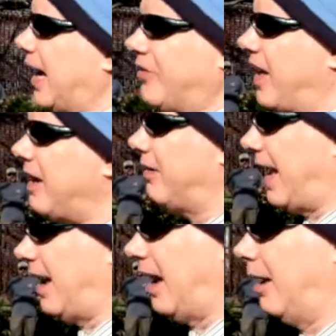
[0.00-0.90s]
and they
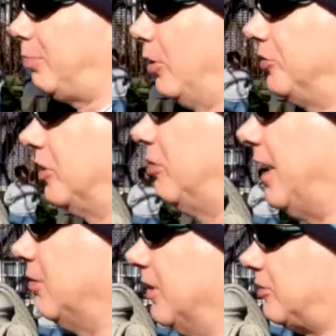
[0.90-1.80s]
posed a
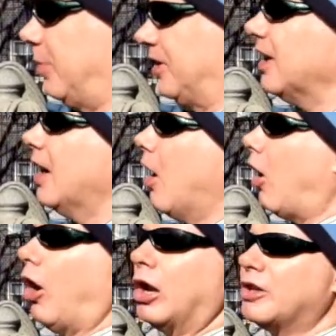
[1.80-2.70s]
great risk. But
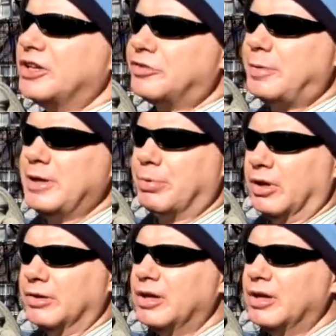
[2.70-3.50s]
all of these people,